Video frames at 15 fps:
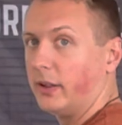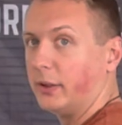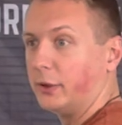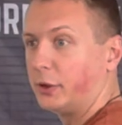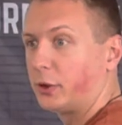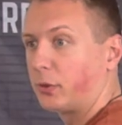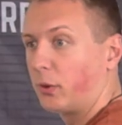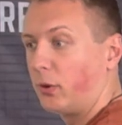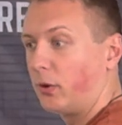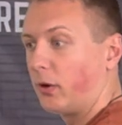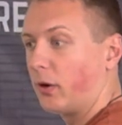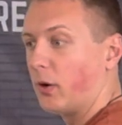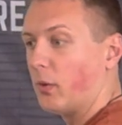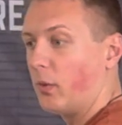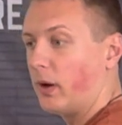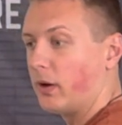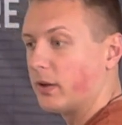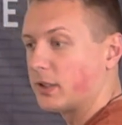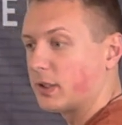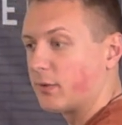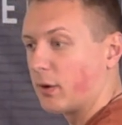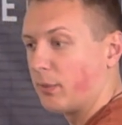control our
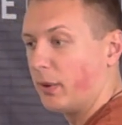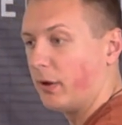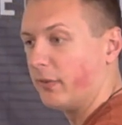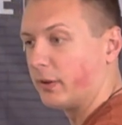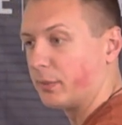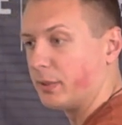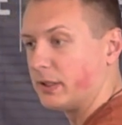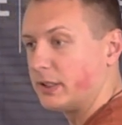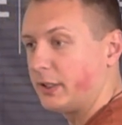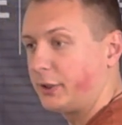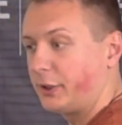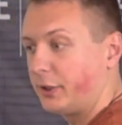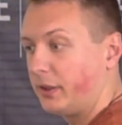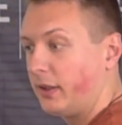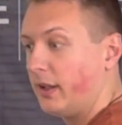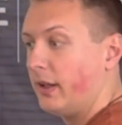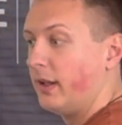awareness of our pelvic position,